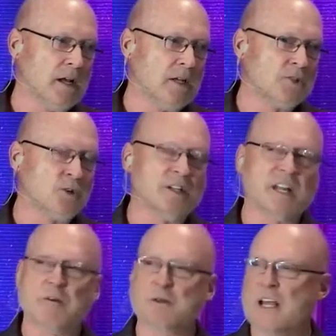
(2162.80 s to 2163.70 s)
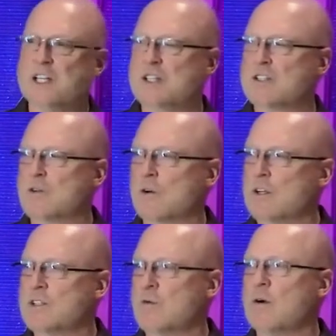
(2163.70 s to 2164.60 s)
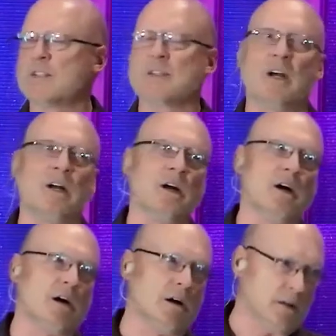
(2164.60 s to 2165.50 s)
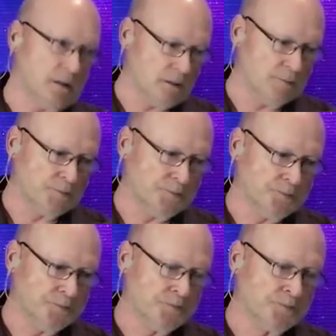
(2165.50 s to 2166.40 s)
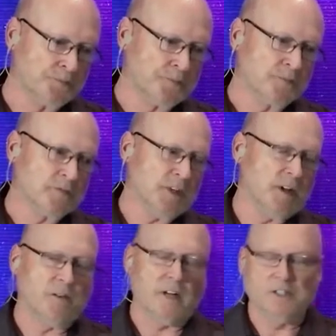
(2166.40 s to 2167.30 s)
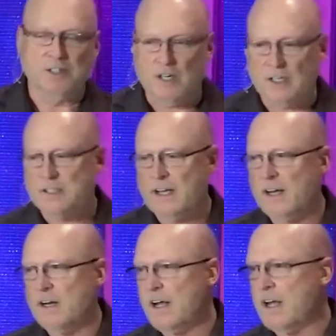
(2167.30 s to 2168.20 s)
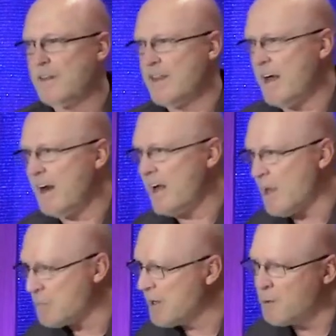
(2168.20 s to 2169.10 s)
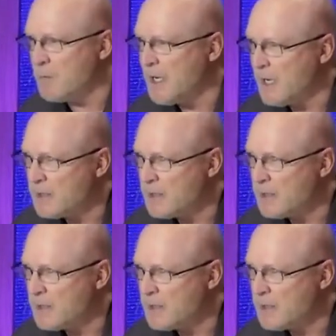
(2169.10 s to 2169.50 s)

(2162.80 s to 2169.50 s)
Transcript: So, contamination stories are ones, oh, if I just hadn't had that happen to me,